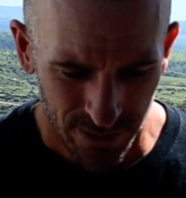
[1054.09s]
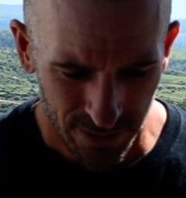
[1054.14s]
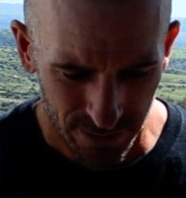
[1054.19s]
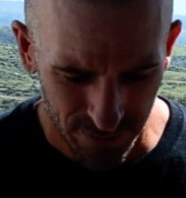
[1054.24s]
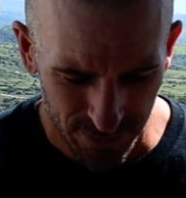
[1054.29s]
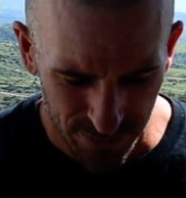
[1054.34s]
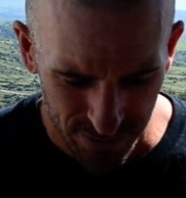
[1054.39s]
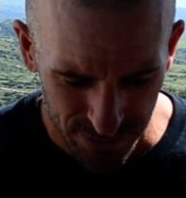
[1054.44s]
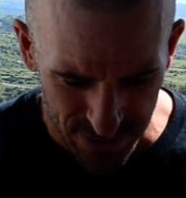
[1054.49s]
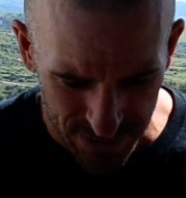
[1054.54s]

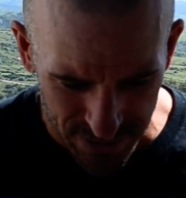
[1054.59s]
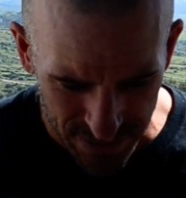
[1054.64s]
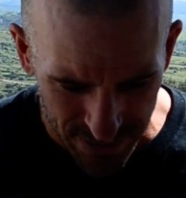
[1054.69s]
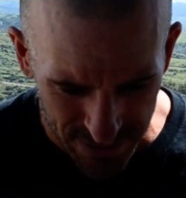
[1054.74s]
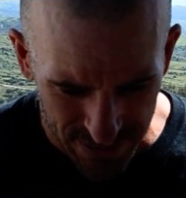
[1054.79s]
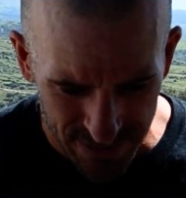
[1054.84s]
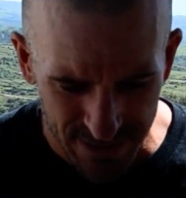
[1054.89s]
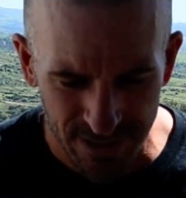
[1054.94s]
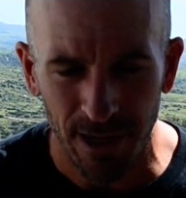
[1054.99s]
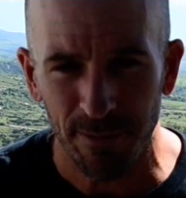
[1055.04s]
just
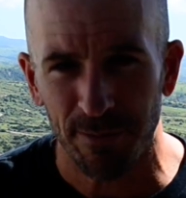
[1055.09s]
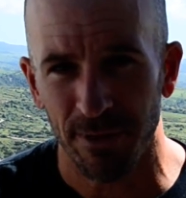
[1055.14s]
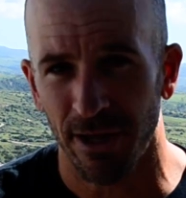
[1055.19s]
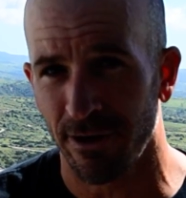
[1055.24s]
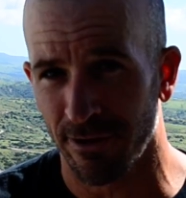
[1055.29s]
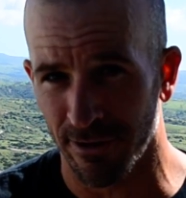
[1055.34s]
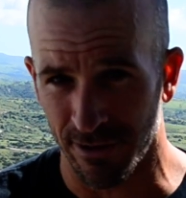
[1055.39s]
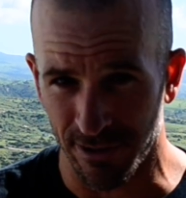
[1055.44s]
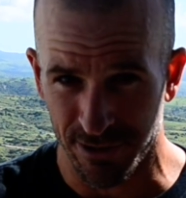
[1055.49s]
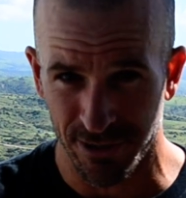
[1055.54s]
stop that
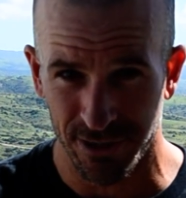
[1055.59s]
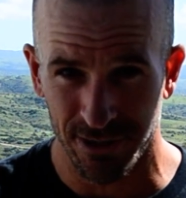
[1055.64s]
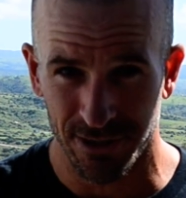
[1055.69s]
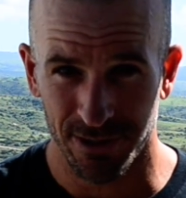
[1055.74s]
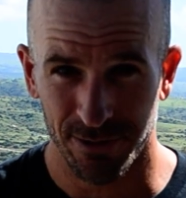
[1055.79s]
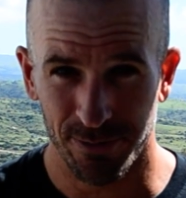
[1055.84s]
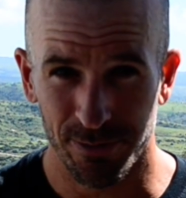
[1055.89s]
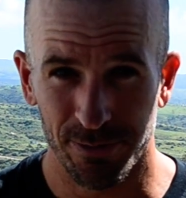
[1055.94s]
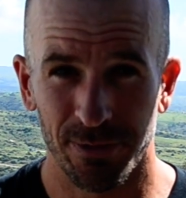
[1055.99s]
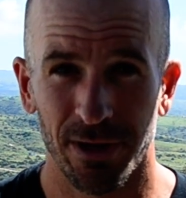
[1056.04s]
urge.
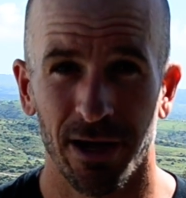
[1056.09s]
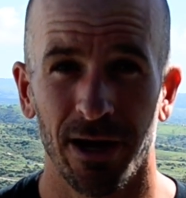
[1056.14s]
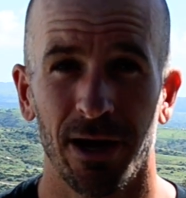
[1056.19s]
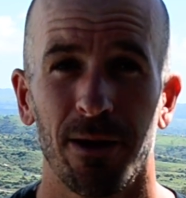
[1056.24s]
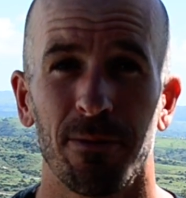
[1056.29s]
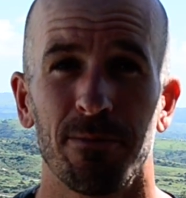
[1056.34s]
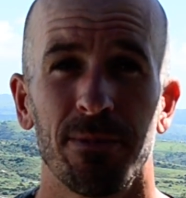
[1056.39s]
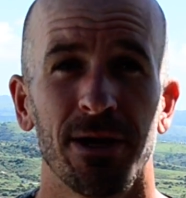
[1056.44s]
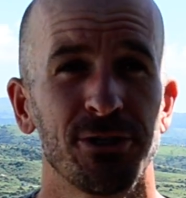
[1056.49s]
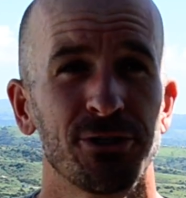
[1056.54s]

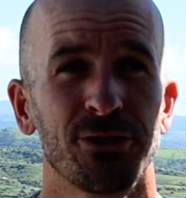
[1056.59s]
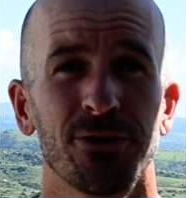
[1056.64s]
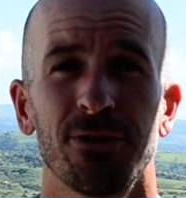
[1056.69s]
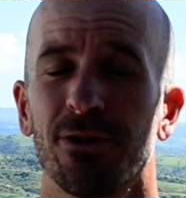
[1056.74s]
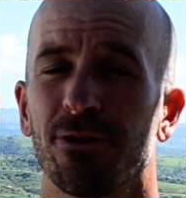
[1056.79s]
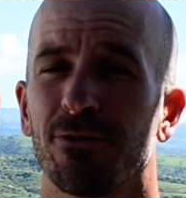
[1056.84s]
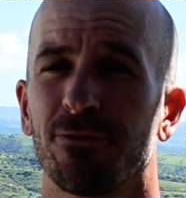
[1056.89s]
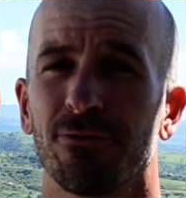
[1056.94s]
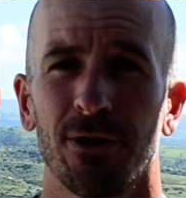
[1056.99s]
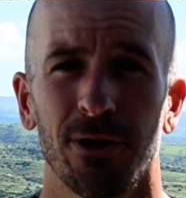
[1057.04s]
Make sure that
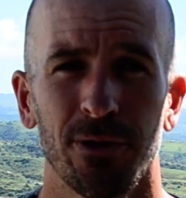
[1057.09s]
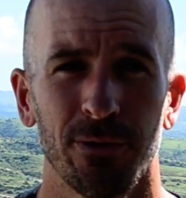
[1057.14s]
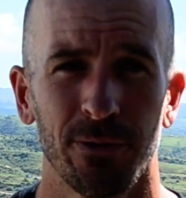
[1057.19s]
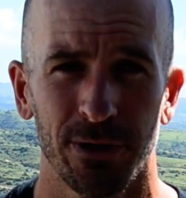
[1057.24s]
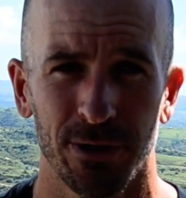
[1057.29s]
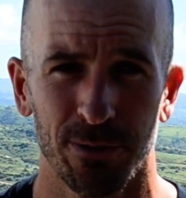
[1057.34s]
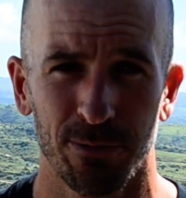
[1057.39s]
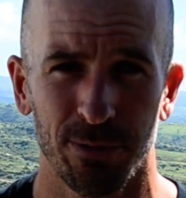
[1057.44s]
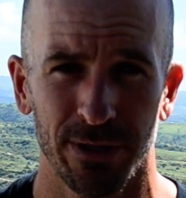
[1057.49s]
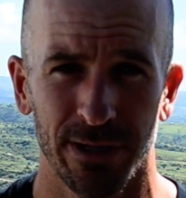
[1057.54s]
you're following
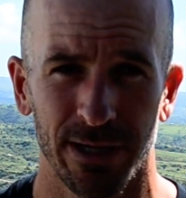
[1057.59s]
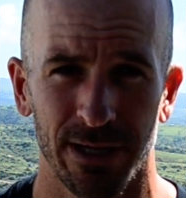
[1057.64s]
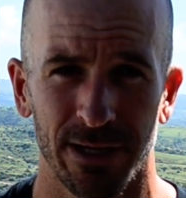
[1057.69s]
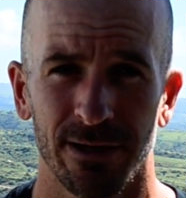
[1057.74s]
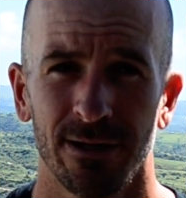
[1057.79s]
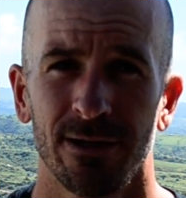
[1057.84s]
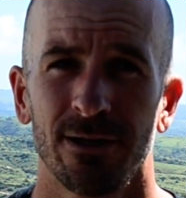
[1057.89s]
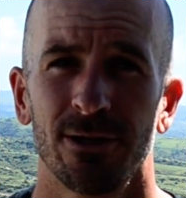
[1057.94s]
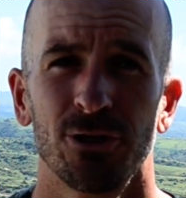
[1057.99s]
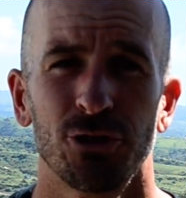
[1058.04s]
your plan.
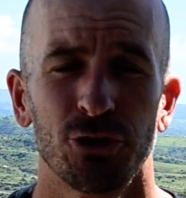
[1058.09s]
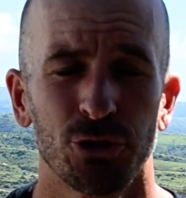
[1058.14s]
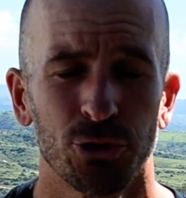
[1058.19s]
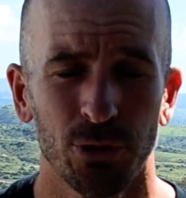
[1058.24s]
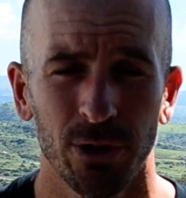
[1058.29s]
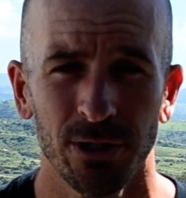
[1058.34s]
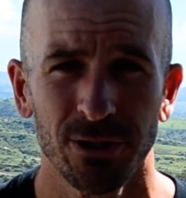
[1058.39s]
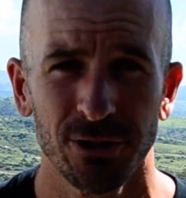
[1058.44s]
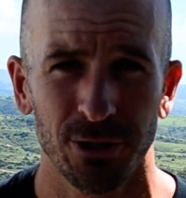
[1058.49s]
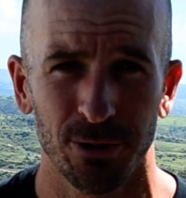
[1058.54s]

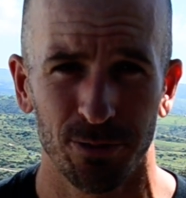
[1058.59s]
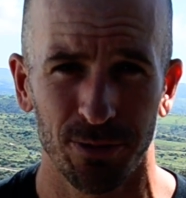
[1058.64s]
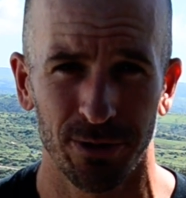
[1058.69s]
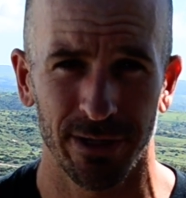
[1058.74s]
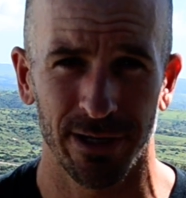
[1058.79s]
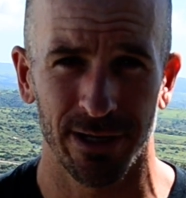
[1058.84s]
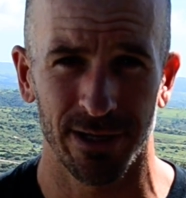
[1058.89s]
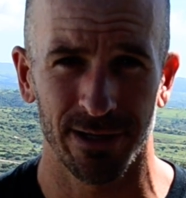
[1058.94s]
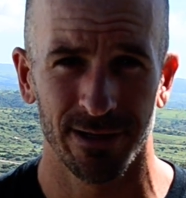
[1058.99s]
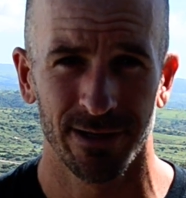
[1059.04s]
Trust your
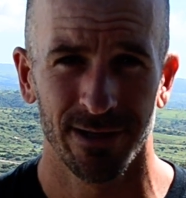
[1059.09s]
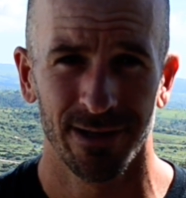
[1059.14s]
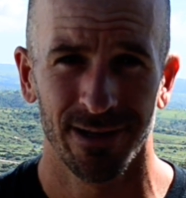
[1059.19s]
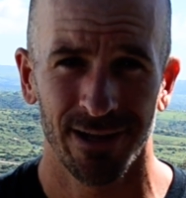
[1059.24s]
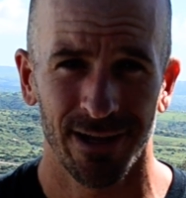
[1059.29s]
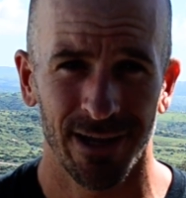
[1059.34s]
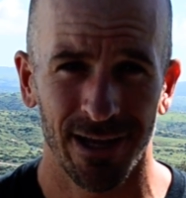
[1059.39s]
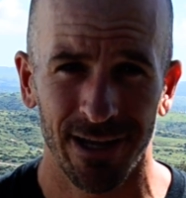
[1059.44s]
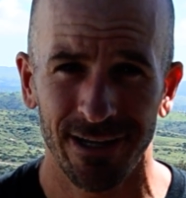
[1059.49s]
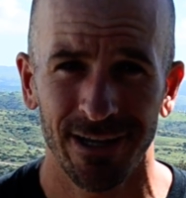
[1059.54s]
plan.
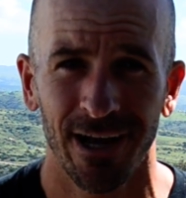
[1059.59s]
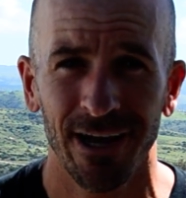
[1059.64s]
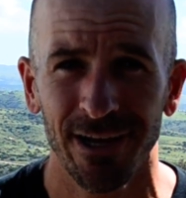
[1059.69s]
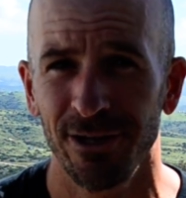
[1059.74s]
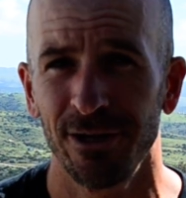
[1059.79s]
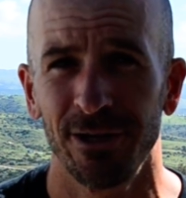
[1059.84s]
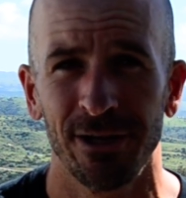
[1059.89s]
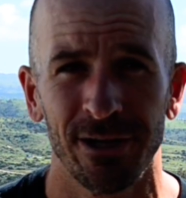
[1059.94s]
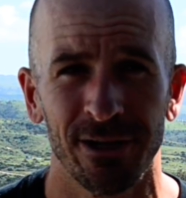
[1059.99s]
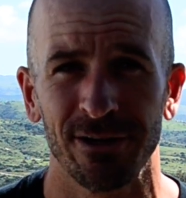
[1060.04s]
It got
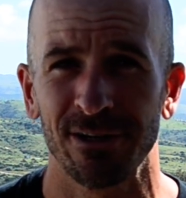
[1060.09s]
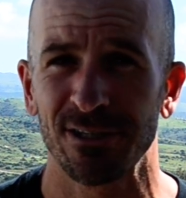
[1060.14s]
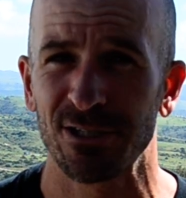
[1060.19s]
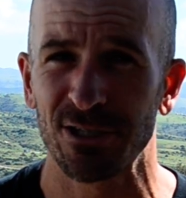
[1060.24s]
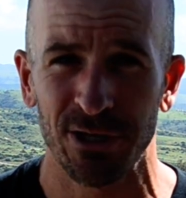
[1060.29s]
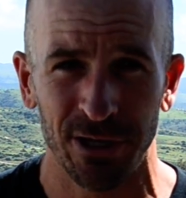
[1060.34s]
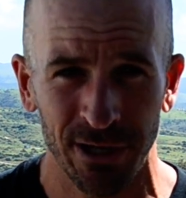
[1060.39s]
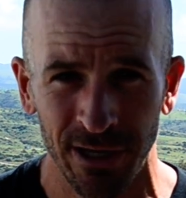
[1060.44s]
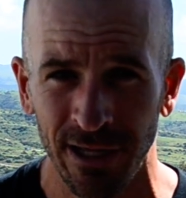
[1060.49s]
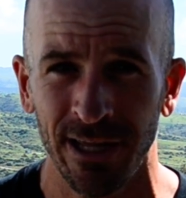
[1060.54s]
you here. It's
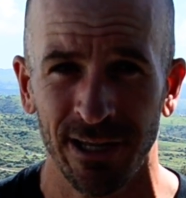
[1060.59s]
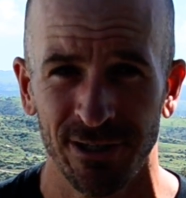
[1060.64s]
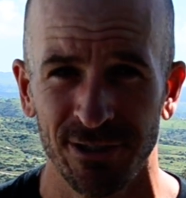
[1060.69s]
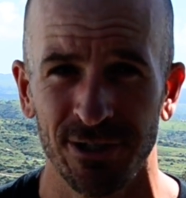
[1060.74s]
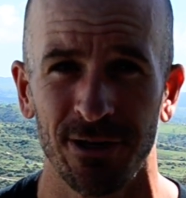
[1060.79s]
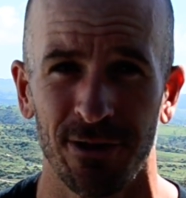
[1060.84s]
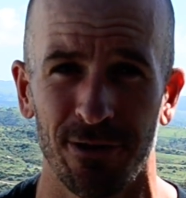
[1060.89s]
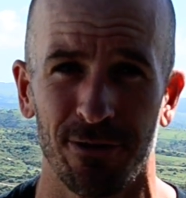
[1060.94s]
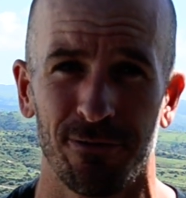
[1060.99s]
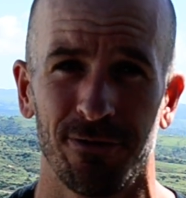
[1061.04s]
going to get
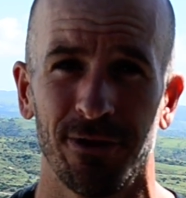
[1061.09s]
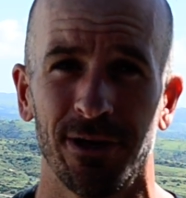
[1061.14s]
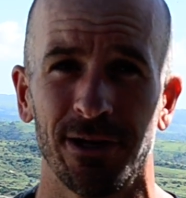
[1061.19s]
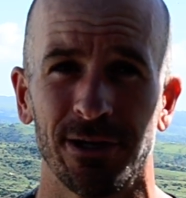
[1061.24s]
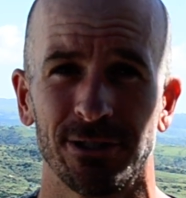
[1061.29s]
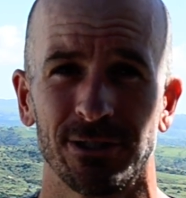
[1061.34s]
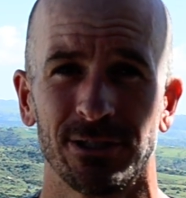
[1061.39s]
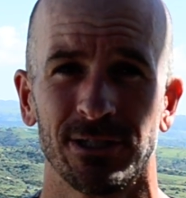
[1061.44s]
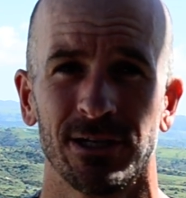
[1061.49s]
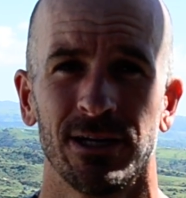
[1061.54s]
you to the
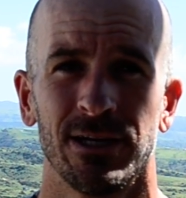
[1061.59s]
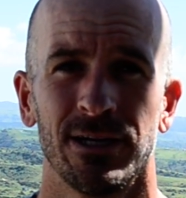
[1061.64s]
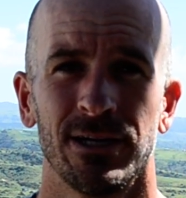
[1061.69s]
finish.